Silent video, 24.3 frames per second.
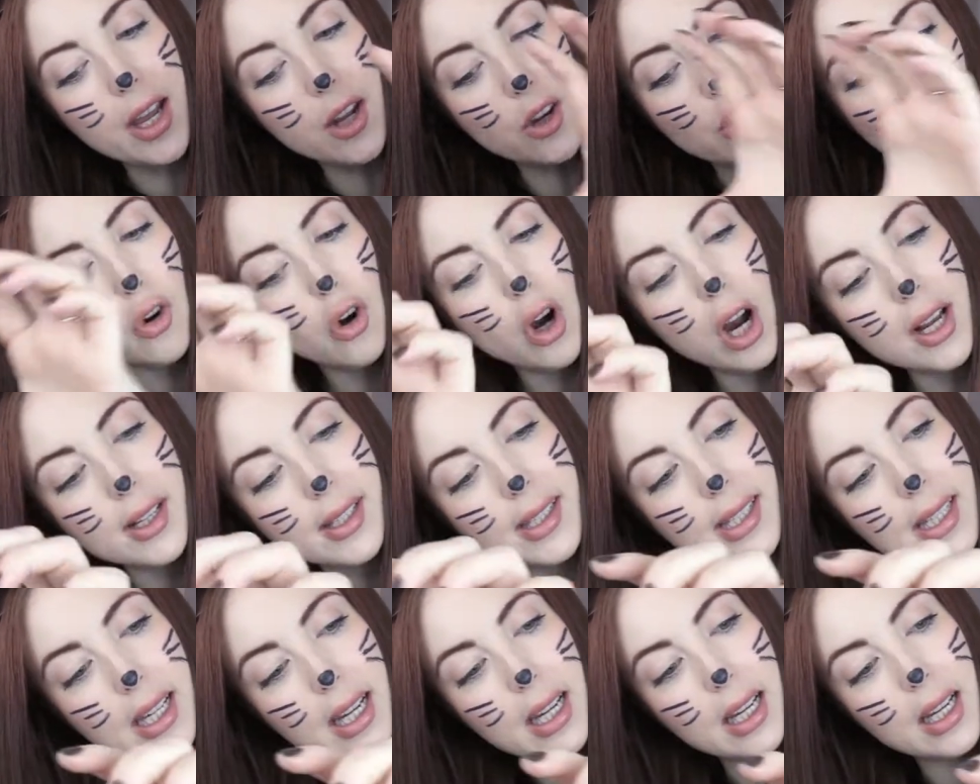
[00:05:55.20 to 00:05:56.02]

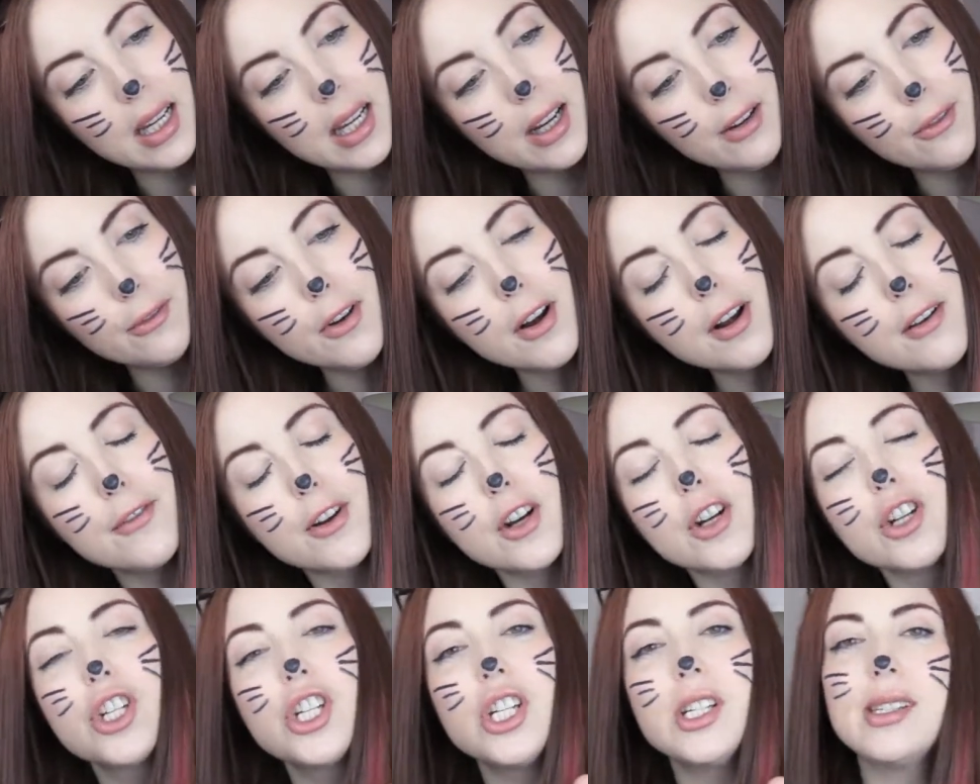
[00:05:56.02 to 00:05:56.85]
crossing in front of
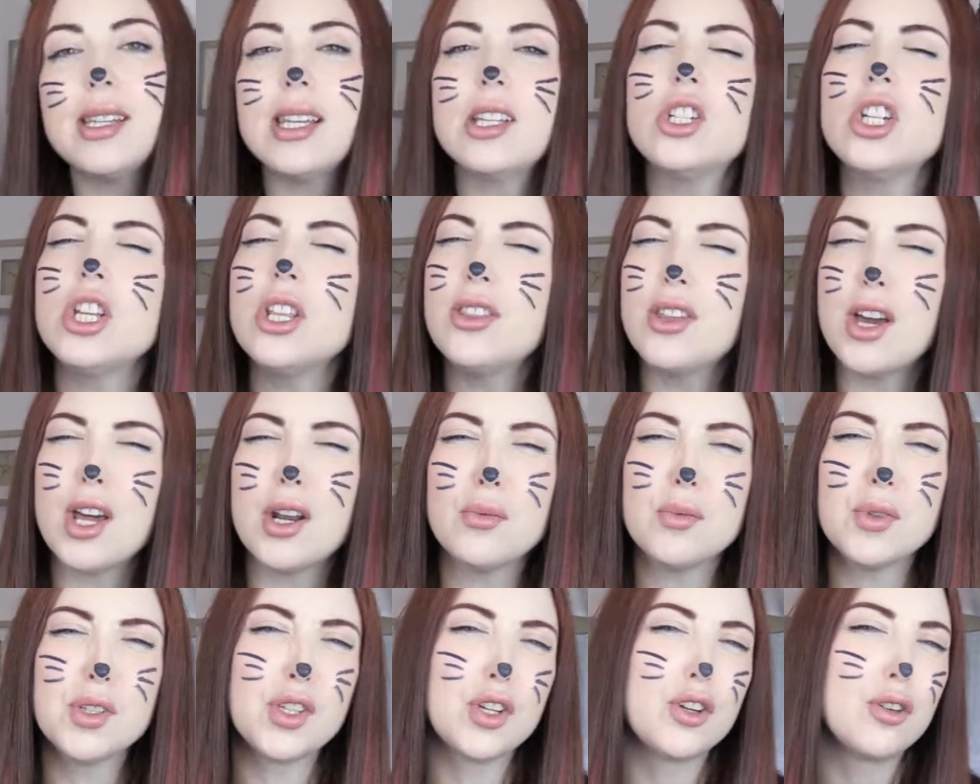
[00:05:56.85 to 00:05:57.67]
her, and she said she thought
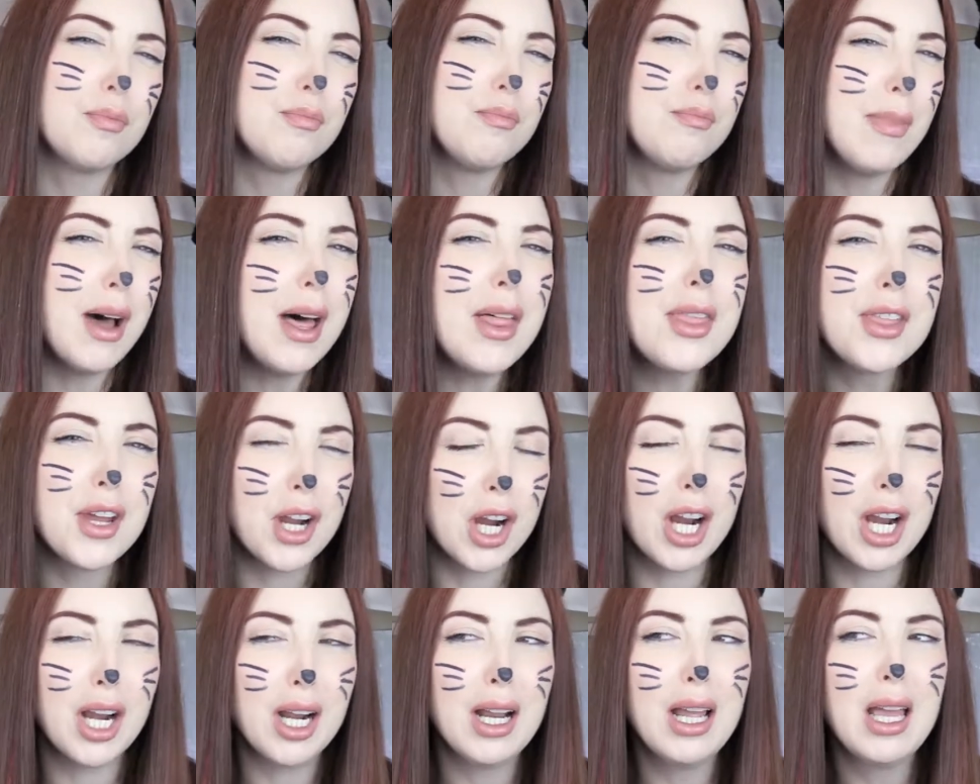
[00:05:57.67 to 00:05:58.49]
it was her
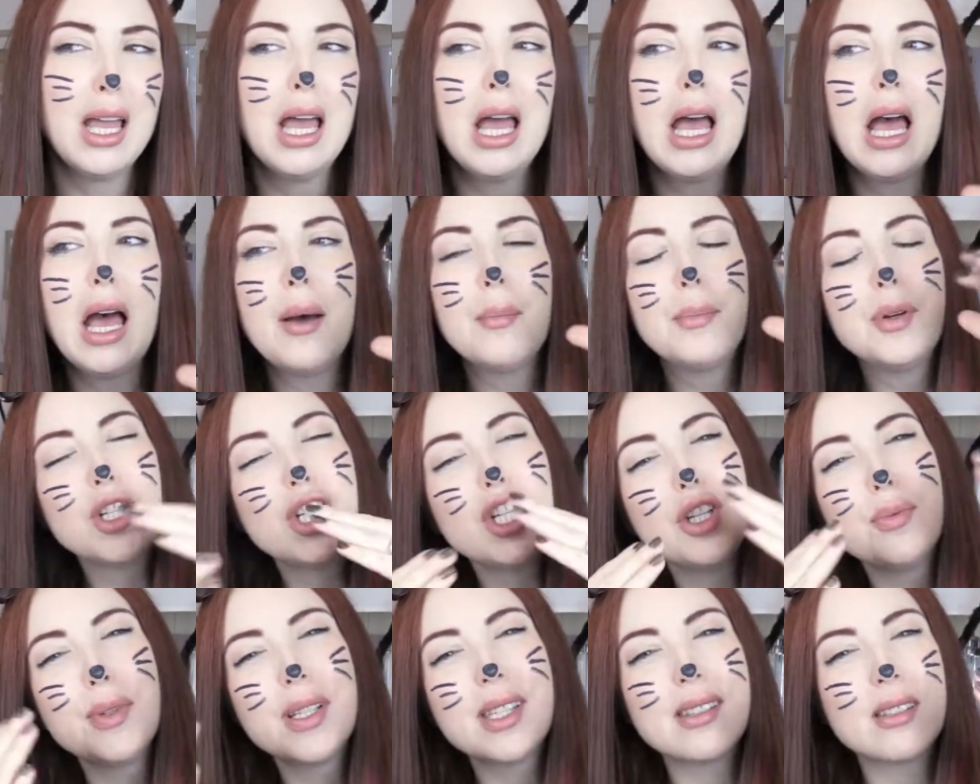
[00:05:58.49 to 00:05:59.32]
mother, but
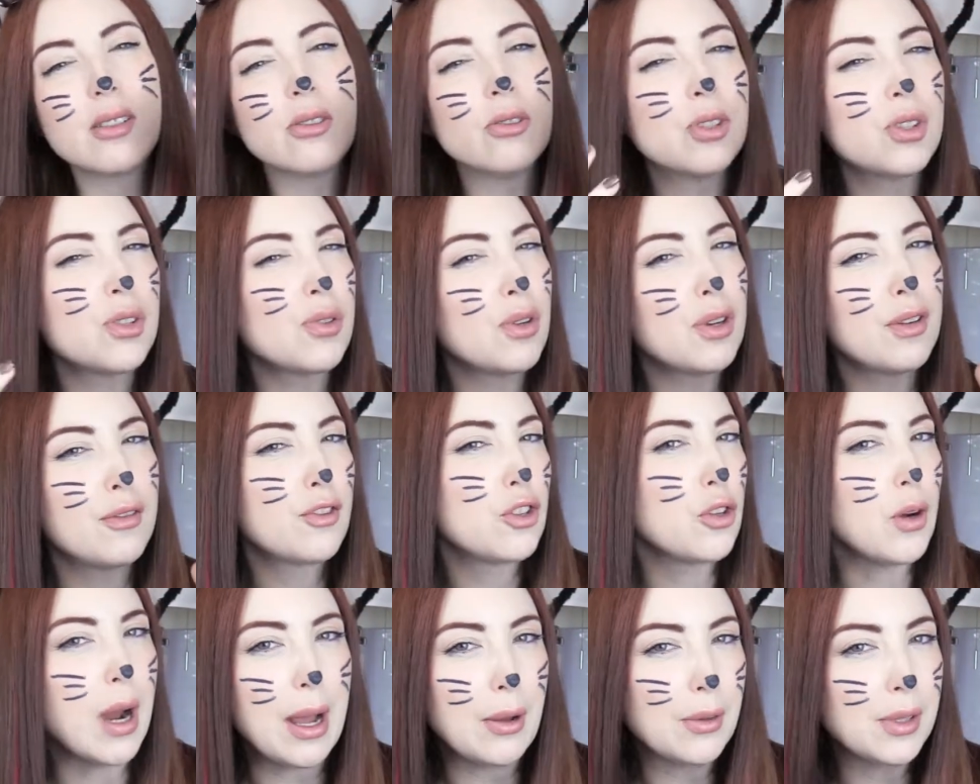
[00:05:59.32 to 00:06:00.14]
she was still sort of
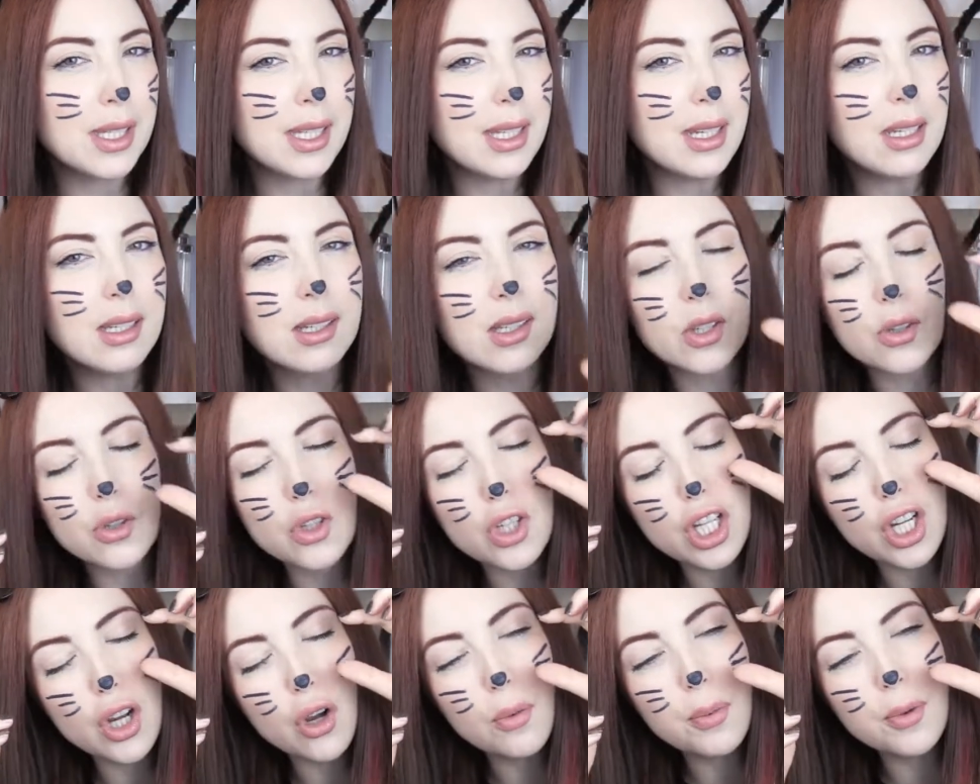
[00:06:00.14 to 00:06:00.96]
drowsy, so
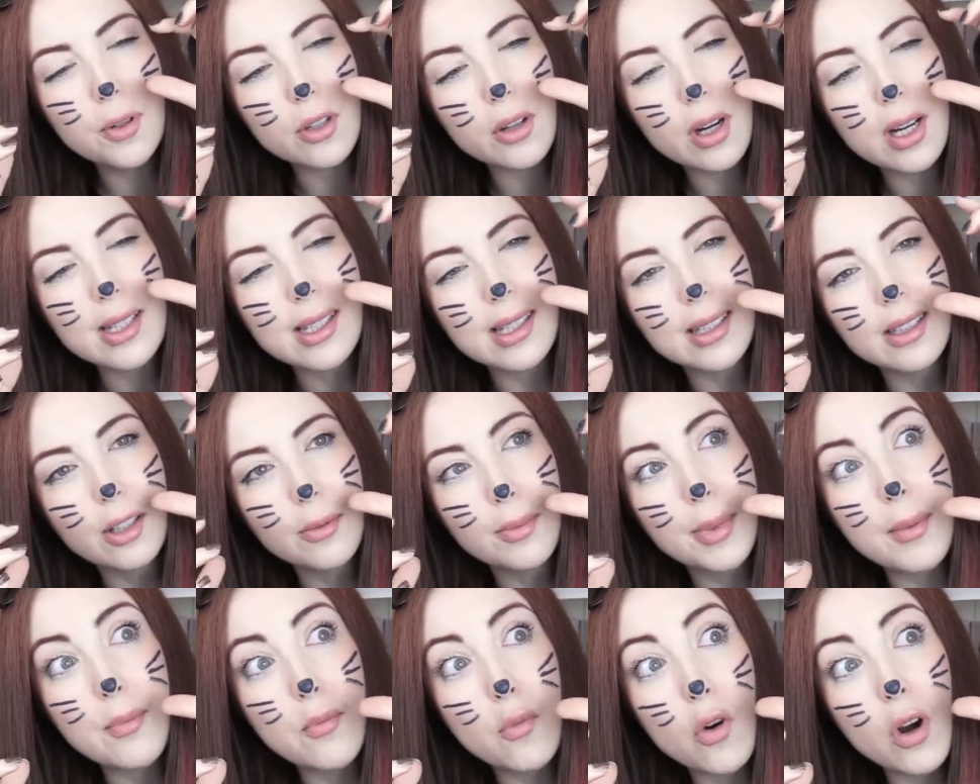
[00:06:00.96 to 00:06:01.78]
she opened her eyes a little
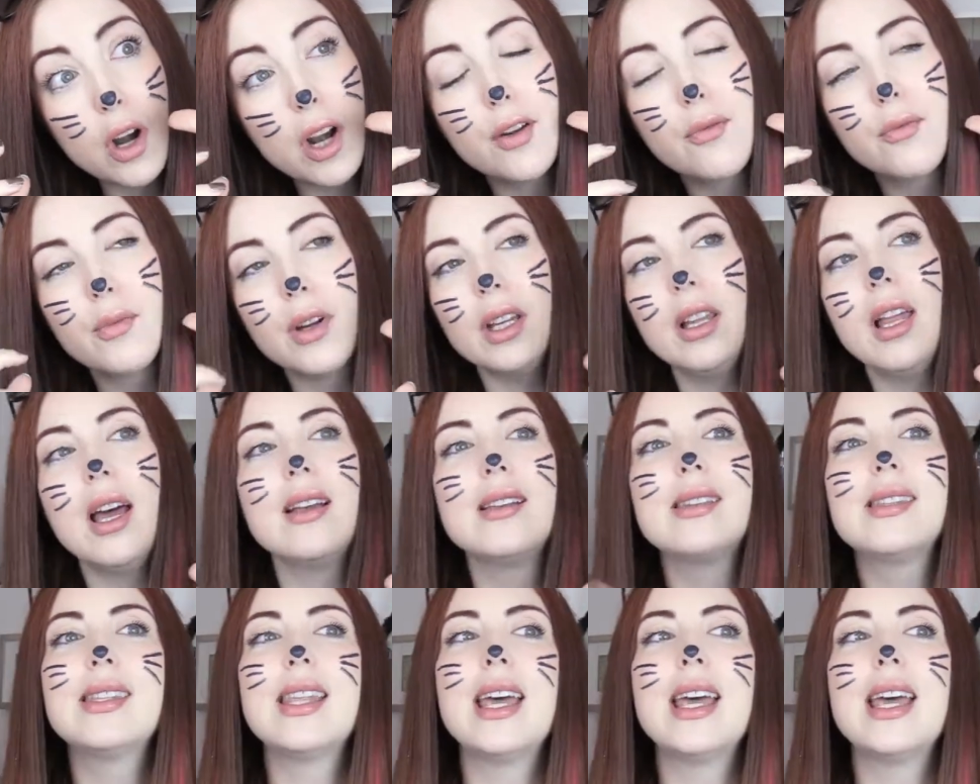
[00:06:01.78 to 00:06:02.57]
bit more and realized